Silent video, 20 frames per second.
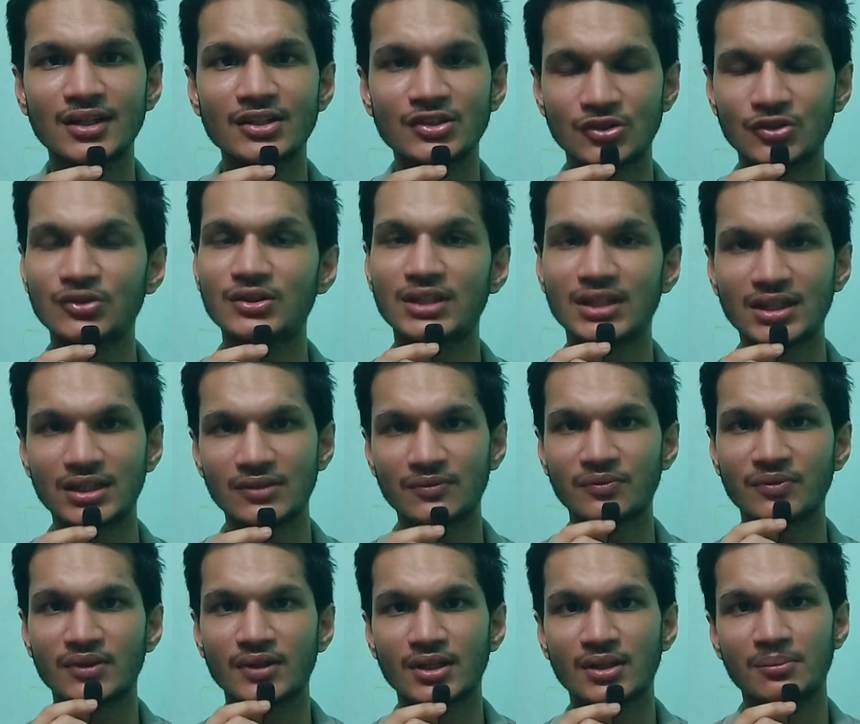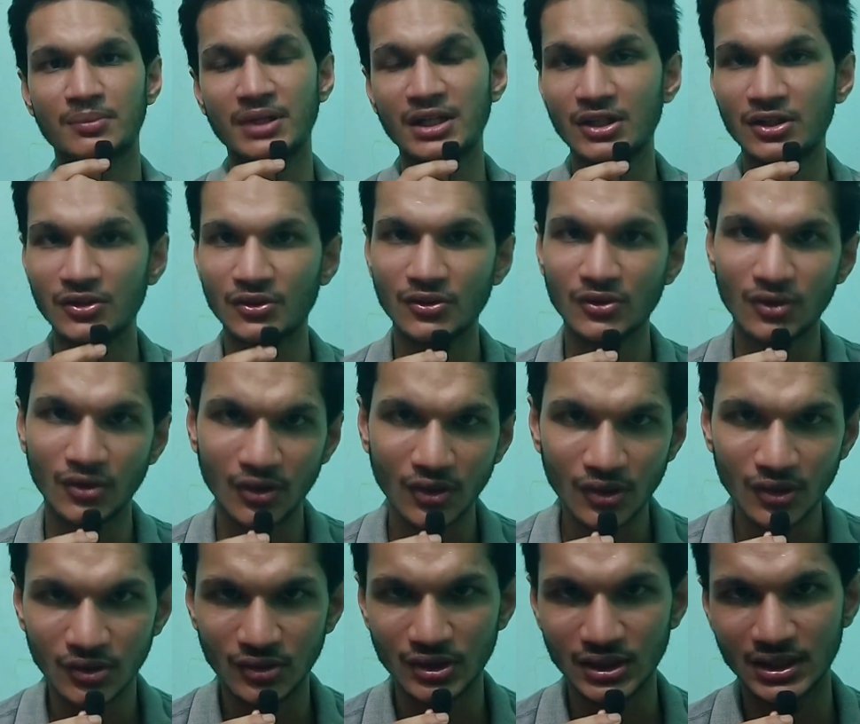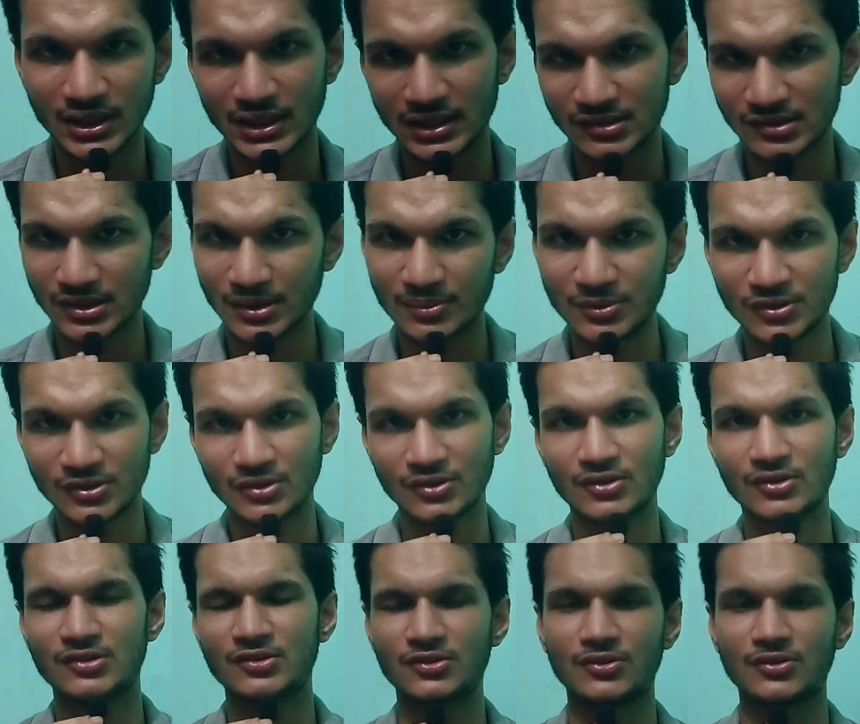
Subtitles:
So then meet you all on the next episode.